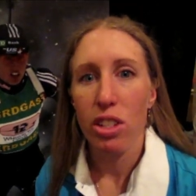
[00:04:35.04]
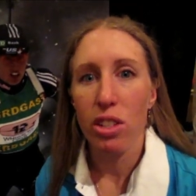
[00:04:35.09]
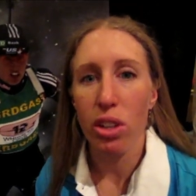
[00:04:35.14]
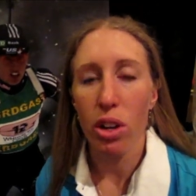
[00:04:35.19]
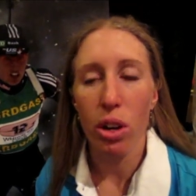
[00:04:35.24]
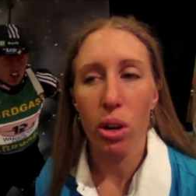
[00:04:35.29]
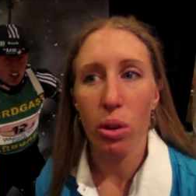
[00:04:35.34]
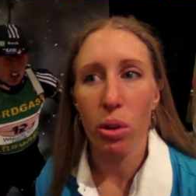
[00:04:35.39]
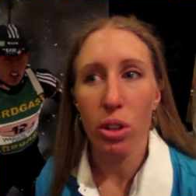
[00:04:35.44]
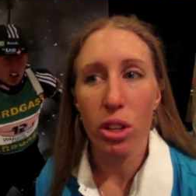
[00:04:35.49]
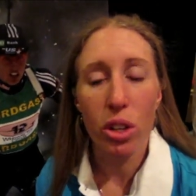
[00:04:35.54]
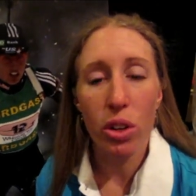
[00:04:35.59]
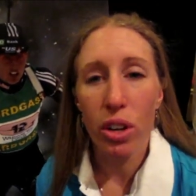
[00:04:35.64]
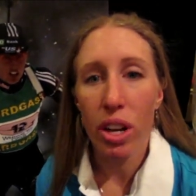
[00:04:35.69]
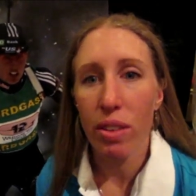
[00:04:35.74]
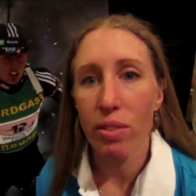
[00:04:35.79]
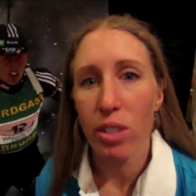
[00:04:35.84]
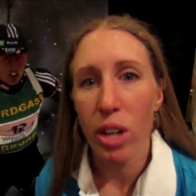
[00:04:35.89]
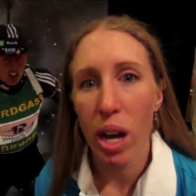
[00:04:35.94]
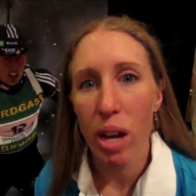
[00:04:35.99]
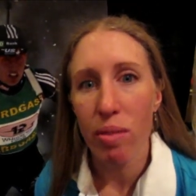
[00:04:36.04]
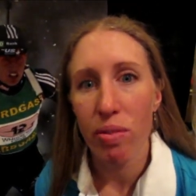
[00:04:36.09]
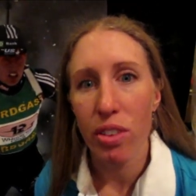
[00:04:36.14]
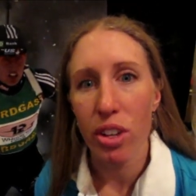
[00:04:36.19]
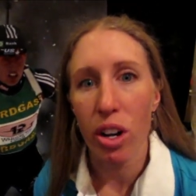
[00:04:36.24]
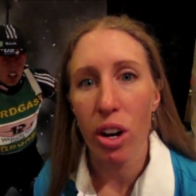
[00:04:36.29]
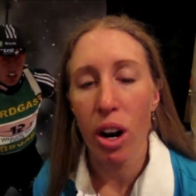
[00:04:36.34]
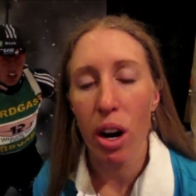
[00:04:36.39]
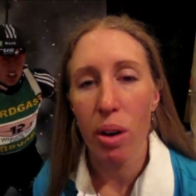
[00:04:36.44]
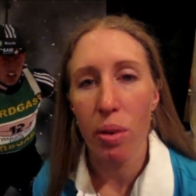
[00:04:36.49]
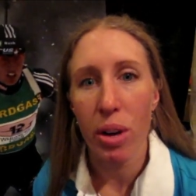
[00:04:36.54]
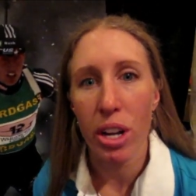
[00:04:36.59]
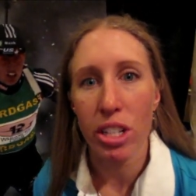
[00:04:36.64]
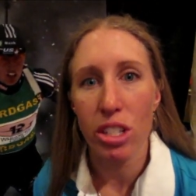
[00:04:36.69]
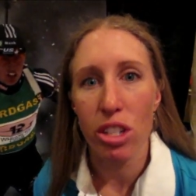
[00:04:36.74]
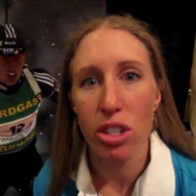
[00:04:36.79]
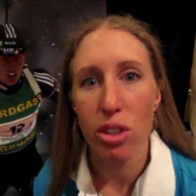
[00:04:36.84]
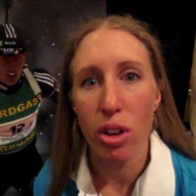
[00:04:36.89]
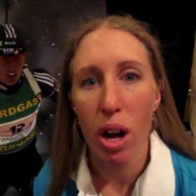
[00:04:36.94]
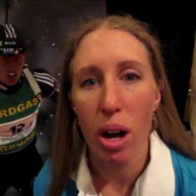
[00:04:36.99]
So you don't have time for your heart rate
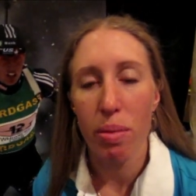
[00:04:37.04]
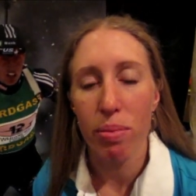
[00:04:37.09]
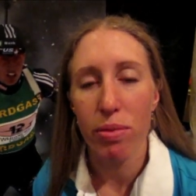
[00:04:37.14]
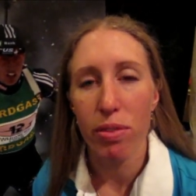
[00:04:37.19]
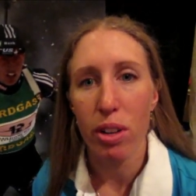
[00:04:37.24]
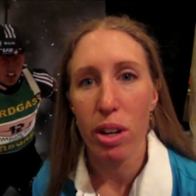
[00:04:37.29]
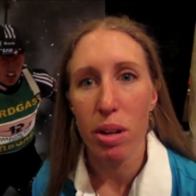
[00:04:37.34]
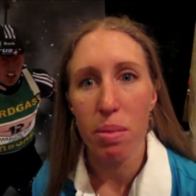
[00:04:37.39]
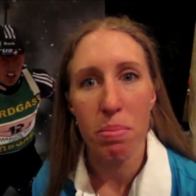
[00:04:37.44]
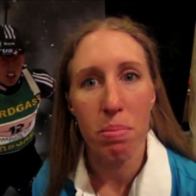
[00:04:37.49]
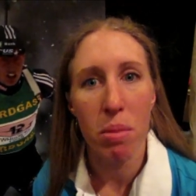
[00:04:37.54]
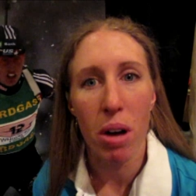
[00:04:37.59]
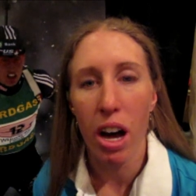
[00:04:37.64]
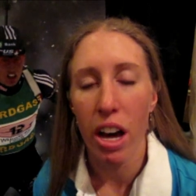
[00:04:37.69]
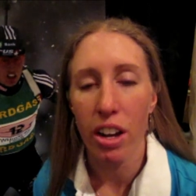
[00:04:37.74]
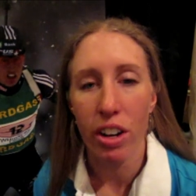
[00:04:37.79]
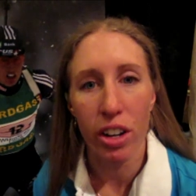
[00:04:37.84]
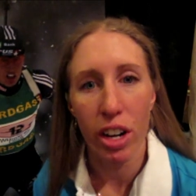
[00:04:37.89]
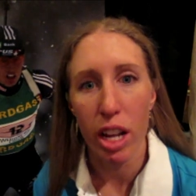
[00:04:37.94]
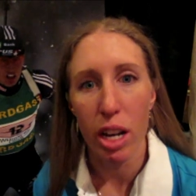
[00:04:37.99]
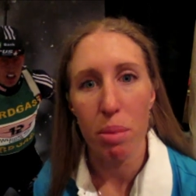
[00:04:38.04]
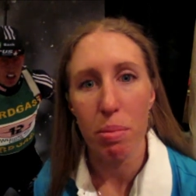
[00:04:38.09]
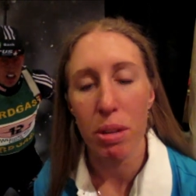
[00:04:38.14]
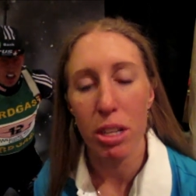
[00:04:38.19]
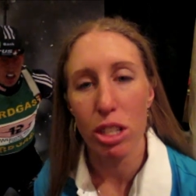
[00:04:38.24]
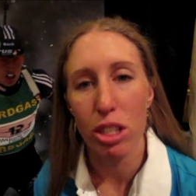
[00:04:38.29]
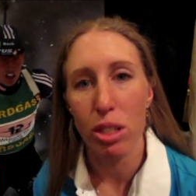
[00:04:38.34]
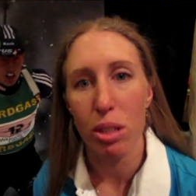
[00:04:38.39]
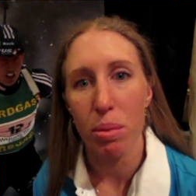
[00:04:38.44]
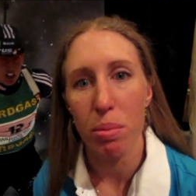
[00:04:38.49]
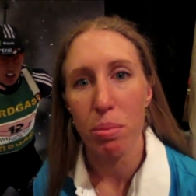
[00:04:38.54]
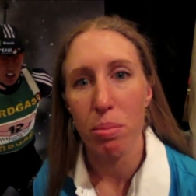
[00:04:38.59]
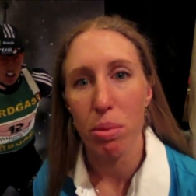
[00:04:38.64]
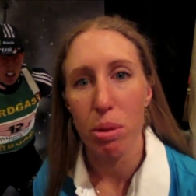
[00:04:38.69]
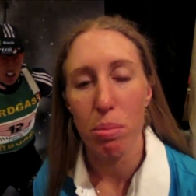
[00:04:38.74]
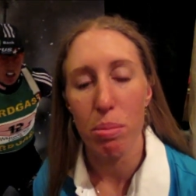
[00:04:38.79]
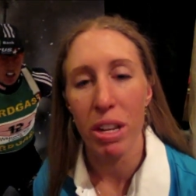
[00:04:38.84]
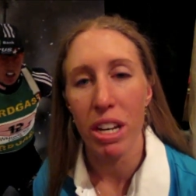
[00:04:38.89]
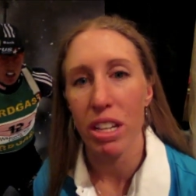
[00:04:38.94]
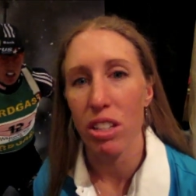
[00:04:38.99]
to drop from 180 beats
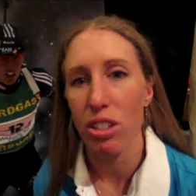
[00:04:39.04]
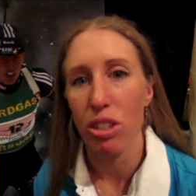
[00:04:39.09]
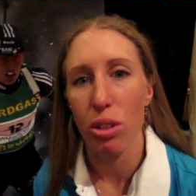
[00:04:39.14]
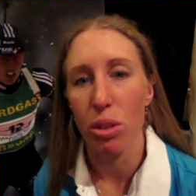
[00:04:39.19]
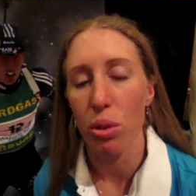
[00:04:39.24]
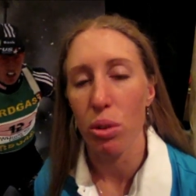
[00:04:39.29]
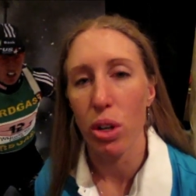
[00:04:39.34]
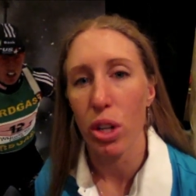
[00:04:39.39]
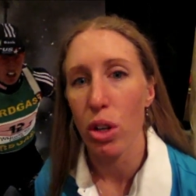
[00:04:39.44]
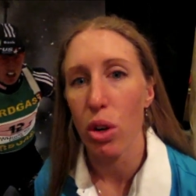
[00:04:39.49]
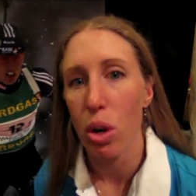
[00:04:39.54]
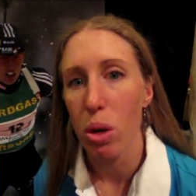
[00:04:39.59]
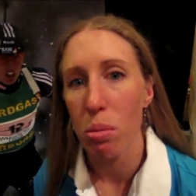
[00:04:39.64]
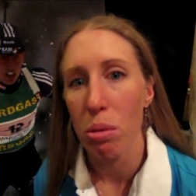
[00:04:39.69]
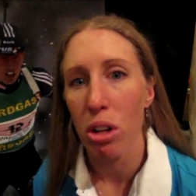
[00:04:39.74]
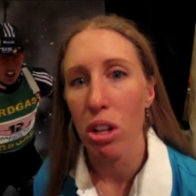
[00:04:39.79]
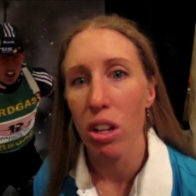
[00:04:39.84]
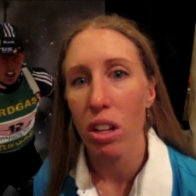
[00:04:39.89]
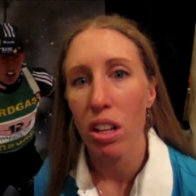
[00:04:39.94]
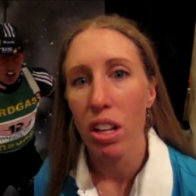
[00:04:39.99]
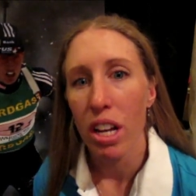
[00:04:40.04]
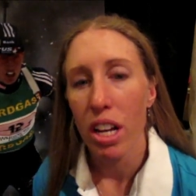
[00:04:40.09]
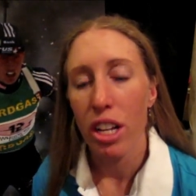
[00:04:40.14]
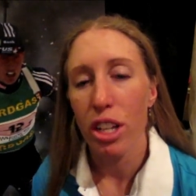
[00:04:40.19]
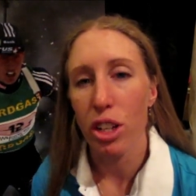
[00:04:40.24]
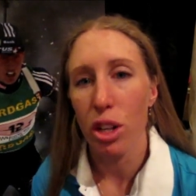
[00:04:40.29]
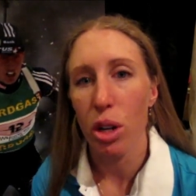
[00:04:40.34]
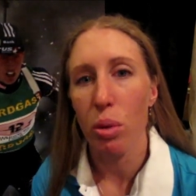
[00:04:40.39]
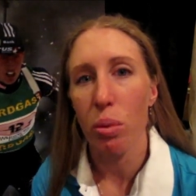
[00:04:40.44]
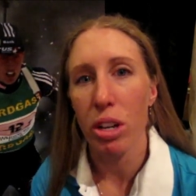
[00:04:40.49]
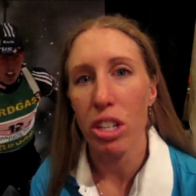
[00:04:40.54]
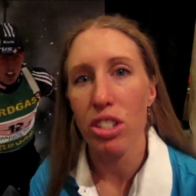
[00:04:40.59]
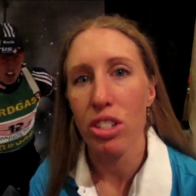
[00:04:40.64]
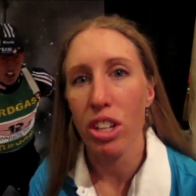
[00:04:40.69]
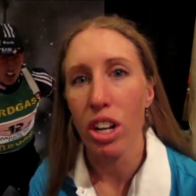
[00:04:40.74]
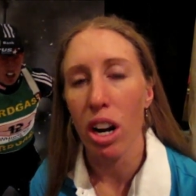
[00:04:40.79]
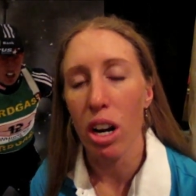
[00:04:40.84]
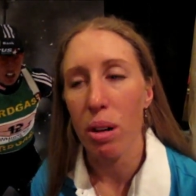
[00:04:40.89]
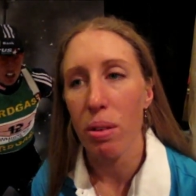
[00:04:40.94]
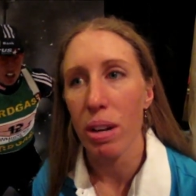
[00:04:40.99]
per minute to a normal, you know,
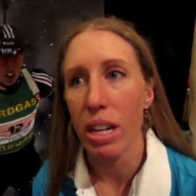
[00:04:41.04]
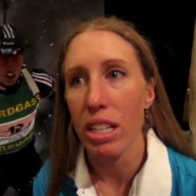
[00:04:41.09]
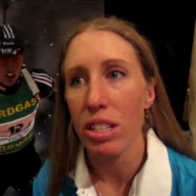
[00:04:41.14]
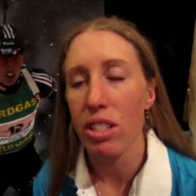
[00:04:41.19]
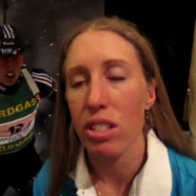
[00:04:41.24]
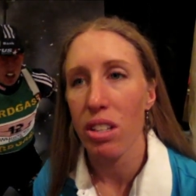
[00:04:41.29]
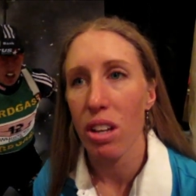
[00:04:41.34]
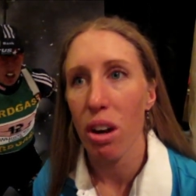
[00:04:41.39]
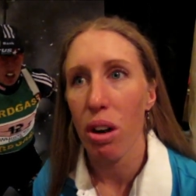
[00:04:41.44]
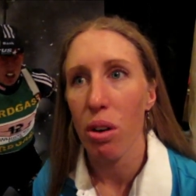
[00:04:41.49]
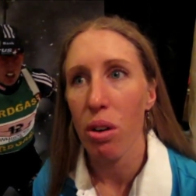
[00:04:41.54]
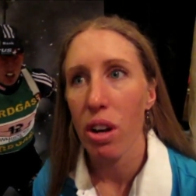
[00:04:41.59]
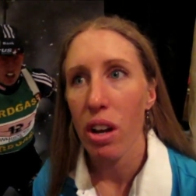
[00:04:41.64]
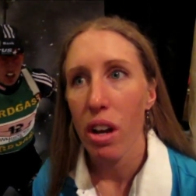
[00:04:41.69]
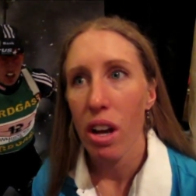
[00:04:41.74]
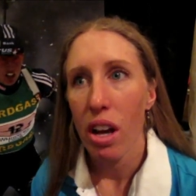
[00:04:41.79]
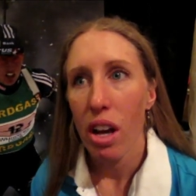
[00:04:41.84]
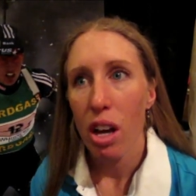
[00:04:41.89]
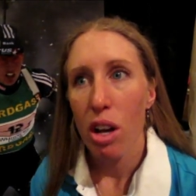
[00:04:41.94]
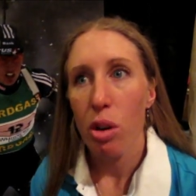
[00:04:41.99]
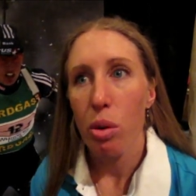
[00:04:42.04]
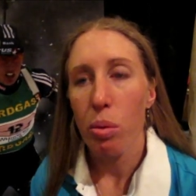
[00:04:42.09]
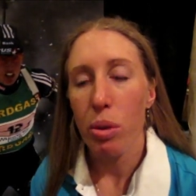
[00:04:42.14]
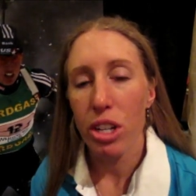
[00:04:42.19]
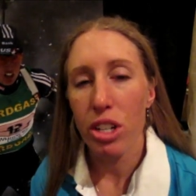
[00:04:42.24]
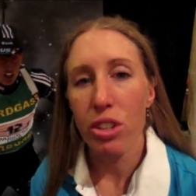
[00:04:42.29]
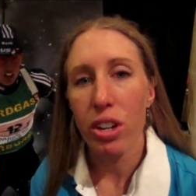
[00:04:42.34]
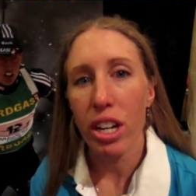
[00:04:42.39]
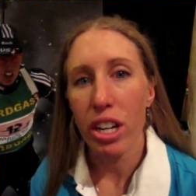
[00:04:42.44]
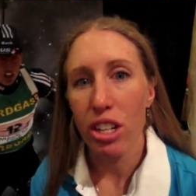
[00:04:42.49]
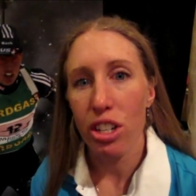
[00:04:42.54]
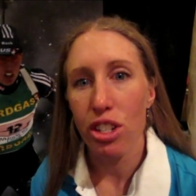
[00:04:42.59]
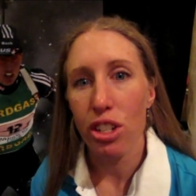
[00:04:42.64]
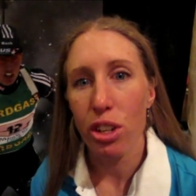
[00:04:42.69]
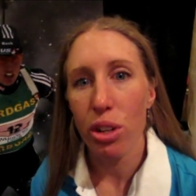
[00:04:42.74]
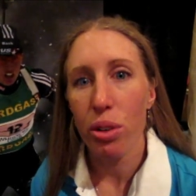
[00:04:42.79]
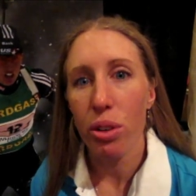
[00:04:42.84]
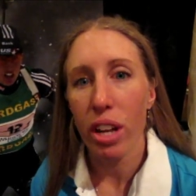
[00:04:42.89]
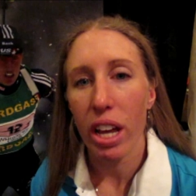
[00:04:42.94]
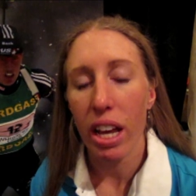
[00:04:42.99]
resting heart rate. So we try to
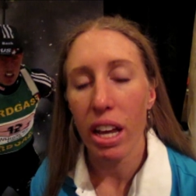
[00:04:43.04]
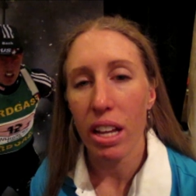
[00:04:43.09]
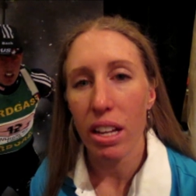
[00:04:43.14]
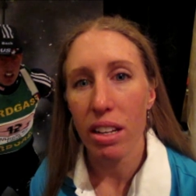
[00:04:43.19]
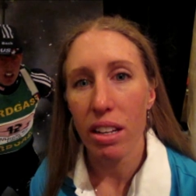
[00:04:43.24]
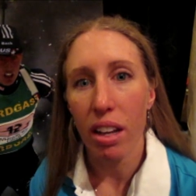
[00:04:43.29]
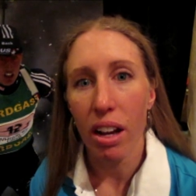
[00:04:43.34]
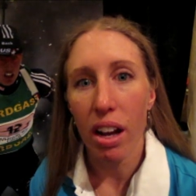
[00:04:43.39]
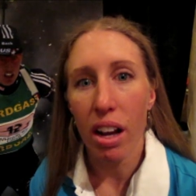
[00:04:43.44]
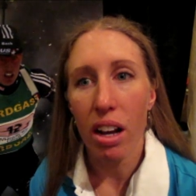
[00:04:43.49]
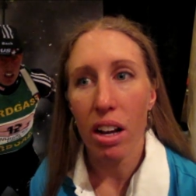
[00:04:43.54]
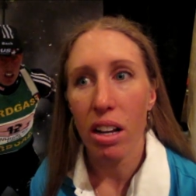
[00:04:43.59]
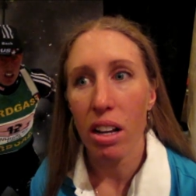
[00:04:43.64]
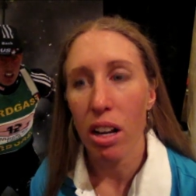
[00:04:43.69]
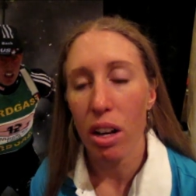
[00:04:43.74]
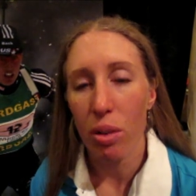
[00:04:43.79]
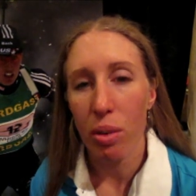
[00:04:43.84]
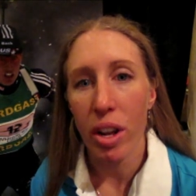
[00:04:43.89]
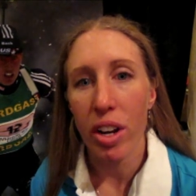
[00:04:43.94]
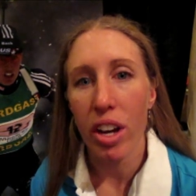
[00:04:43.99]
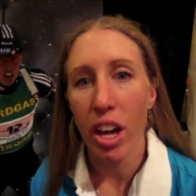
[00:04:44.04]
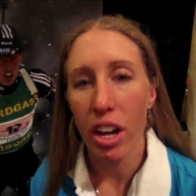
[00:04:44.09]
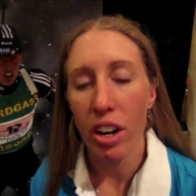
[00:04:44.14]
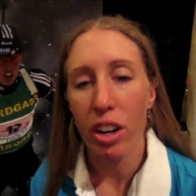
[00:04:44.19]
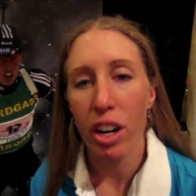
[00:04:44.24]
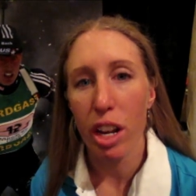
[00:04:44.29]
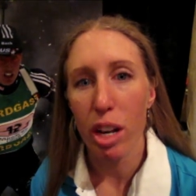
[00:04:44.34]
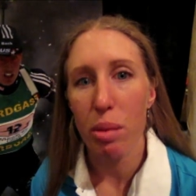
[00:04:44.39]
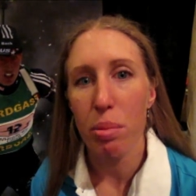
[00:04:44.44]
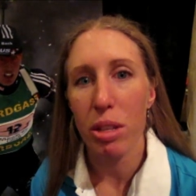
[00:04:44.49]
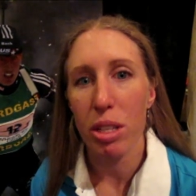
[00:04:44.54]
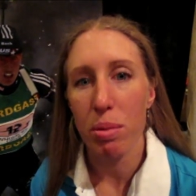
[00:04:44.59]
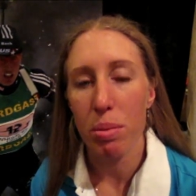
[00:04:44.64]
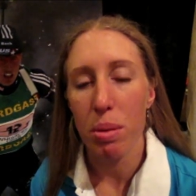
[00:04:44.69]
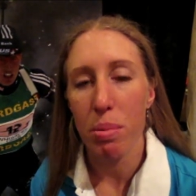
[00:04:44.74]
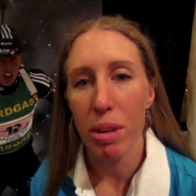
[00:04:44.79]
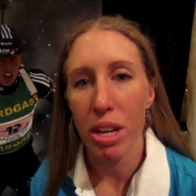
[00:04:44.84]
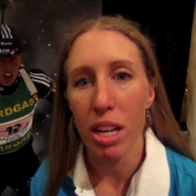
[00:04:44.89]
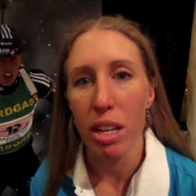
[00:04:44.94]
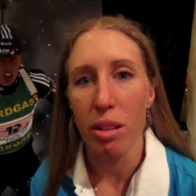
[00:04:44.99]
shoot at uh, around 180 beats
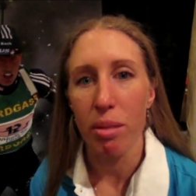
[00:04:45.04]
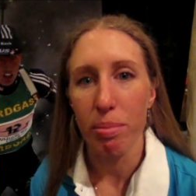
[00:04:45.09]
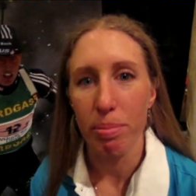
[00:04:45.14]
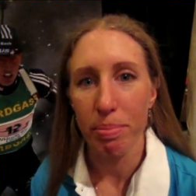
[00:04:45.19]
per minute.